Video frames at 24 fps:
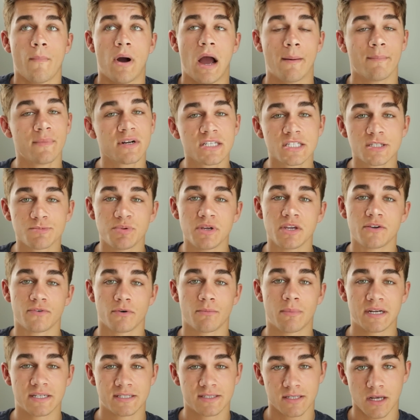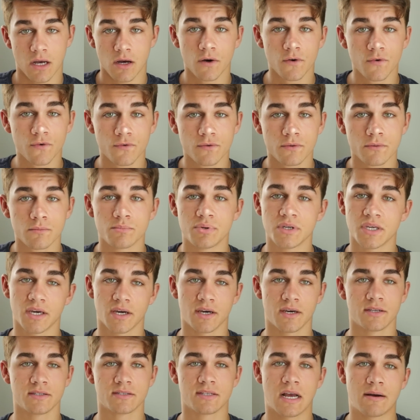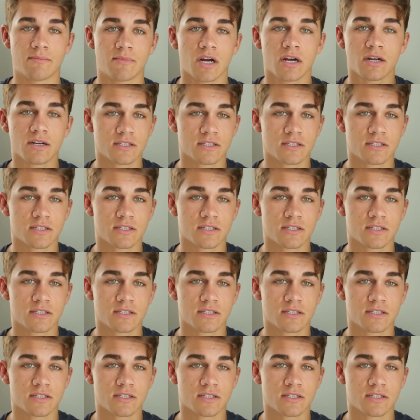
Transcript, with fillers: I'm gonna speak for myself because I'm not